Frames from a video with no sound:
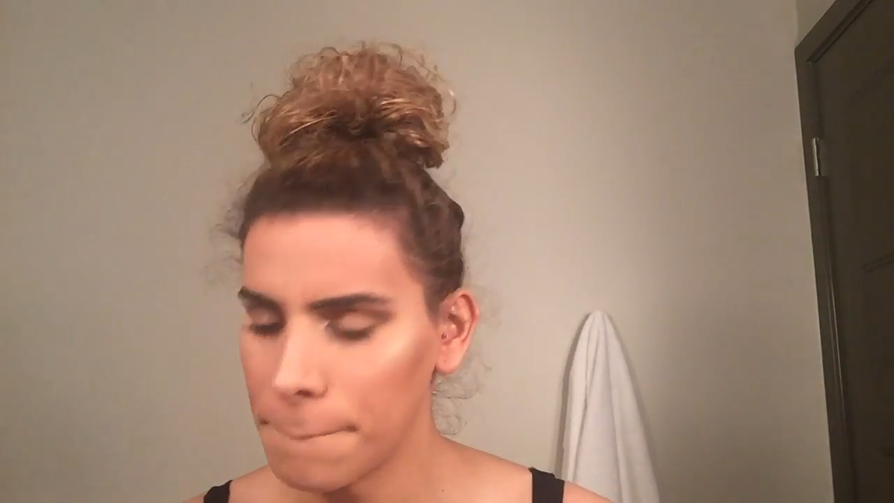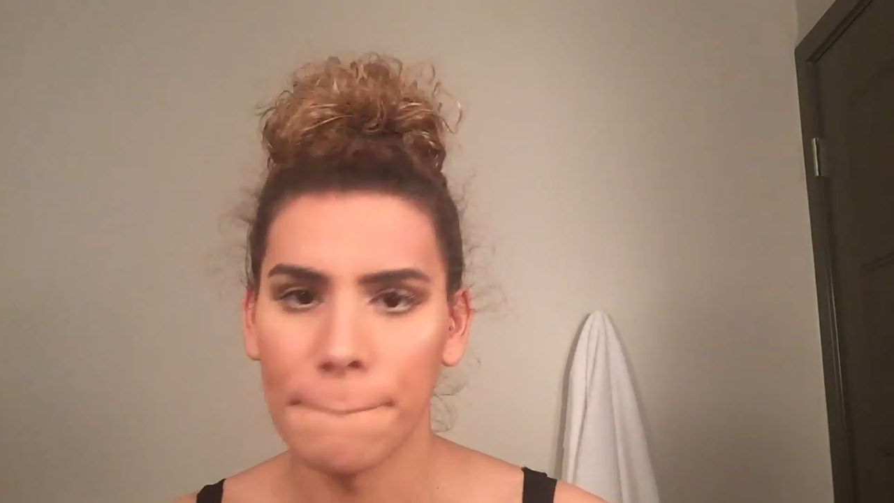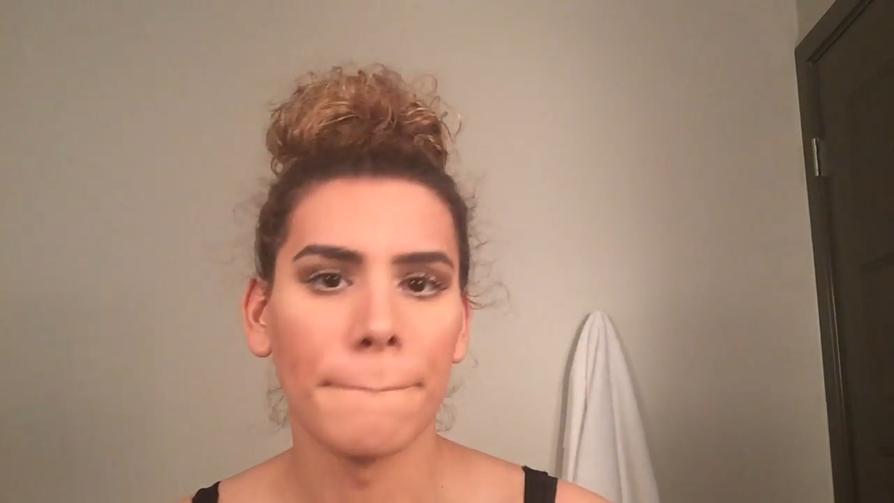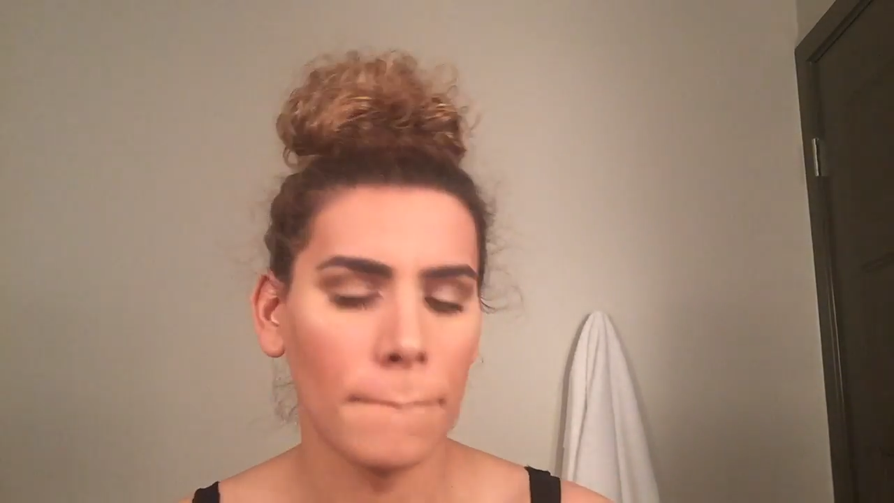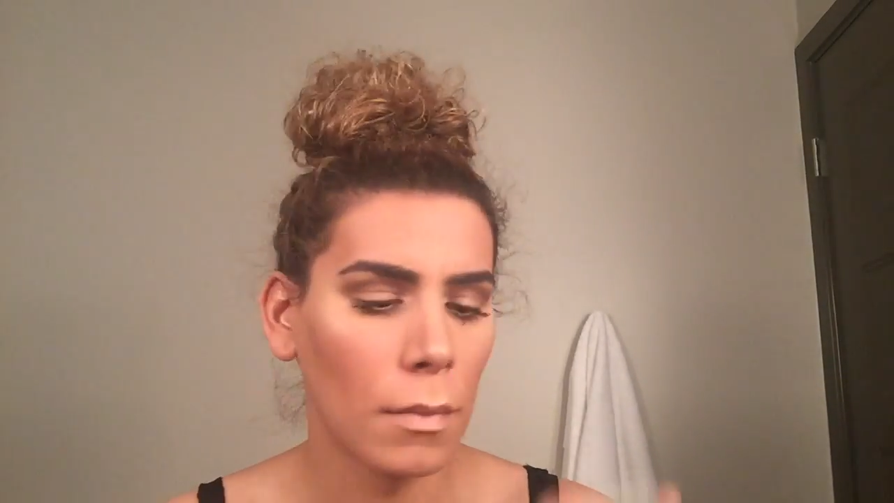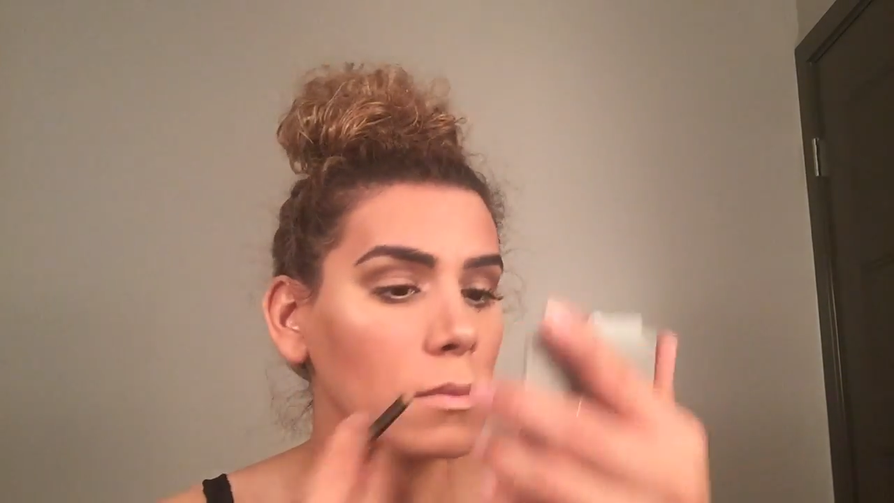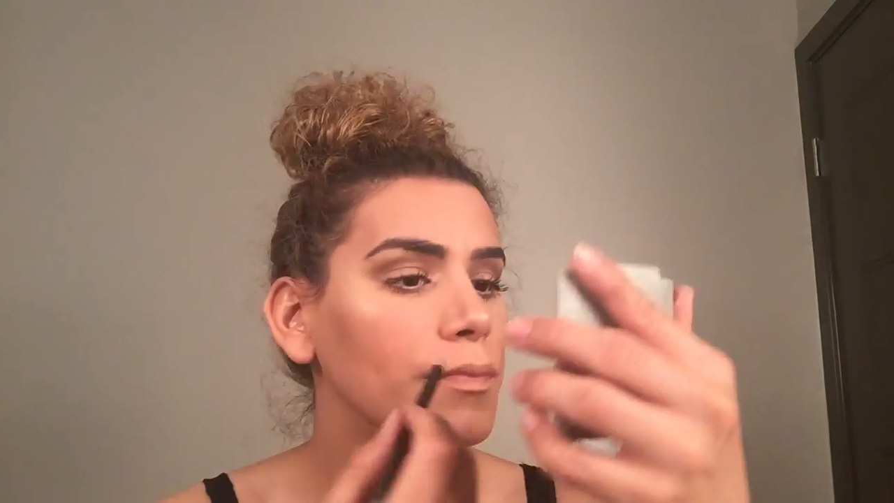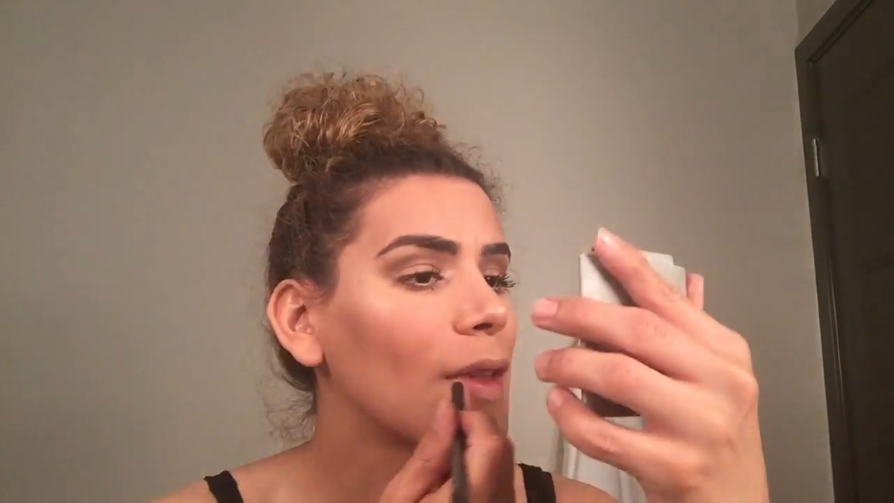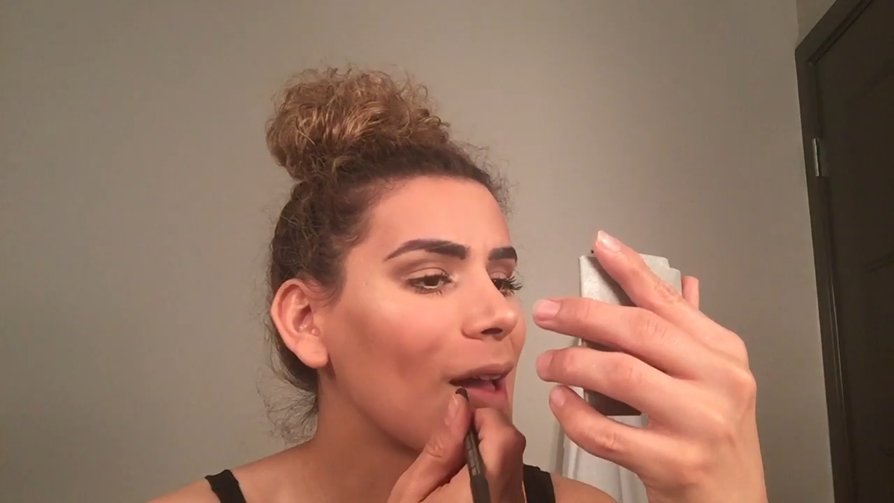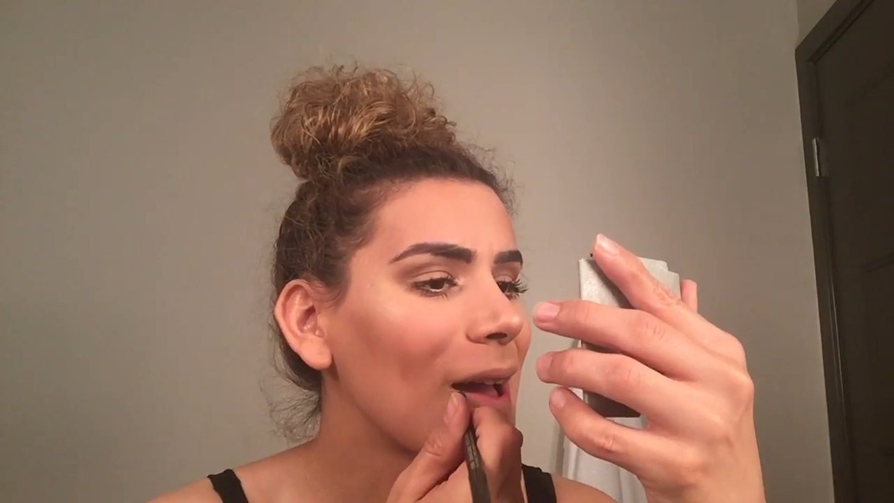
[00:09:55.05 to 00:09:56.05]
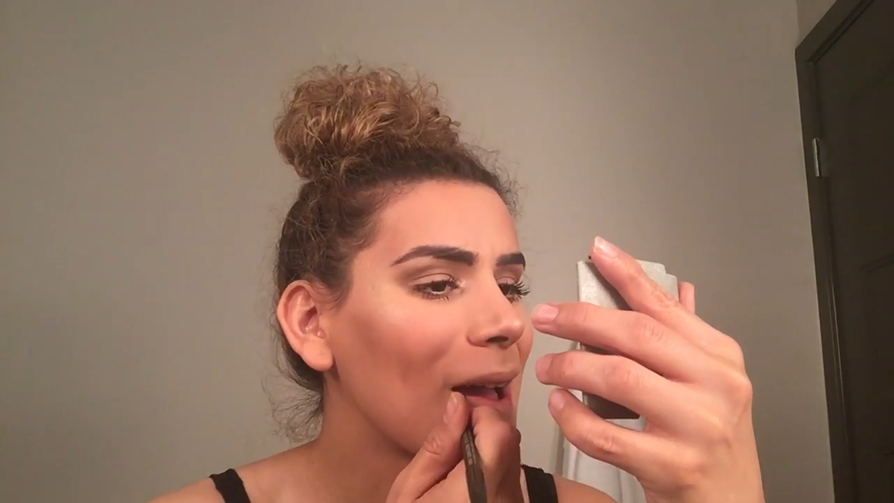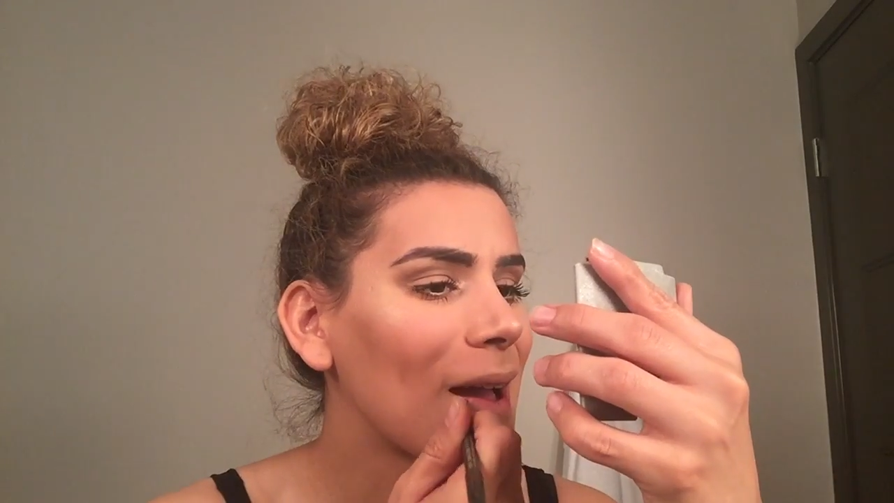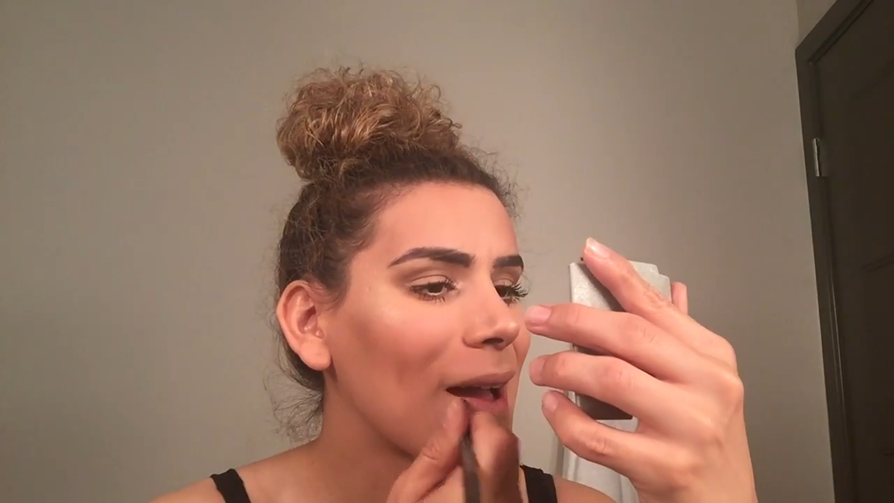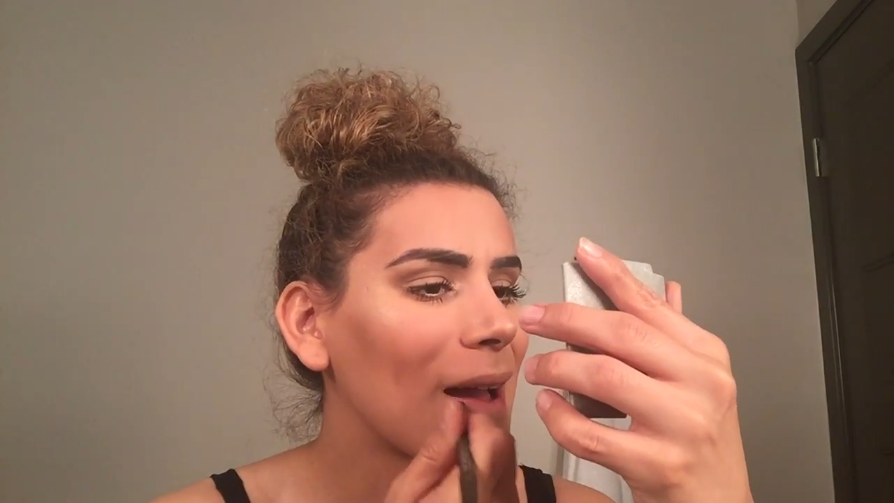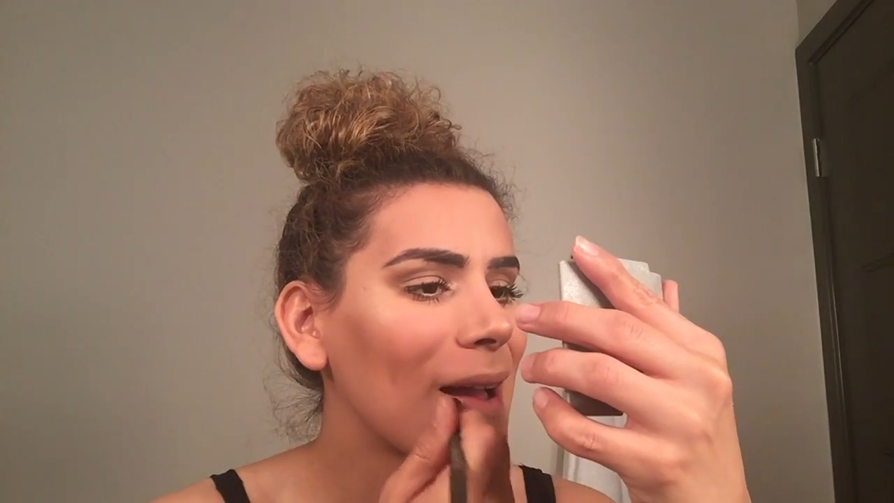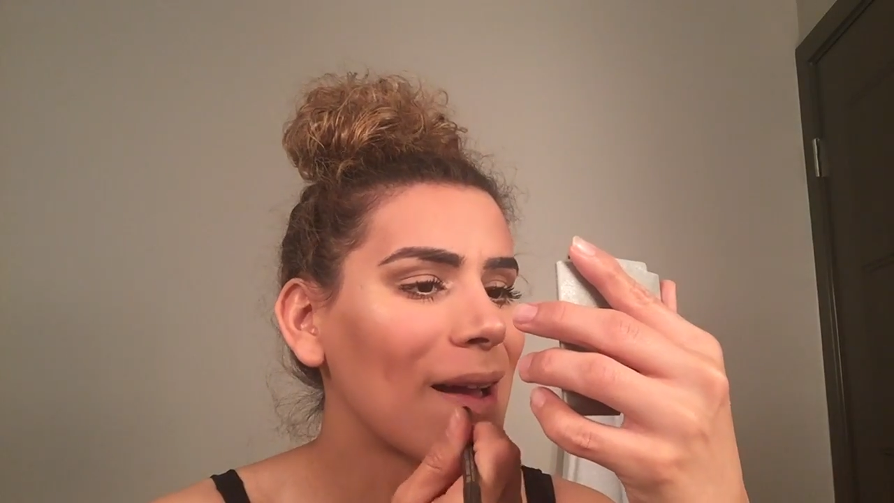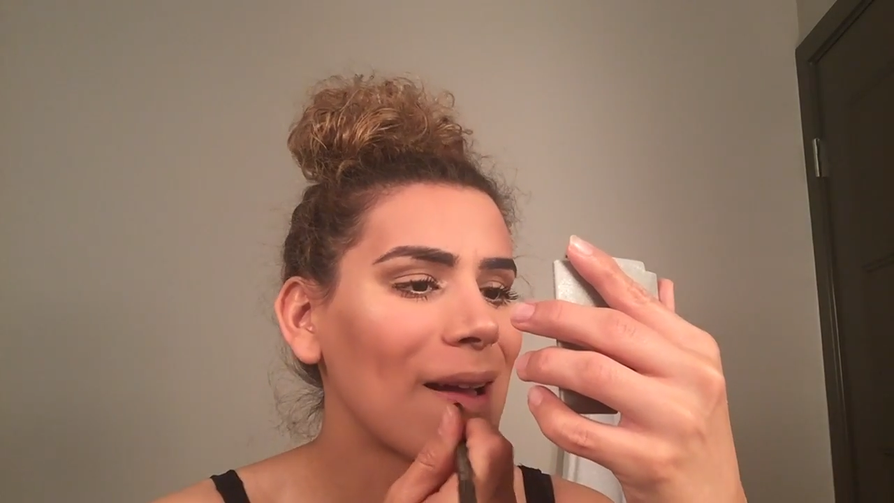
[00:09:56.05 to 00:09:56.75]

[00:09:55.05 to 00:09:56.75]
a great go-to lip liner.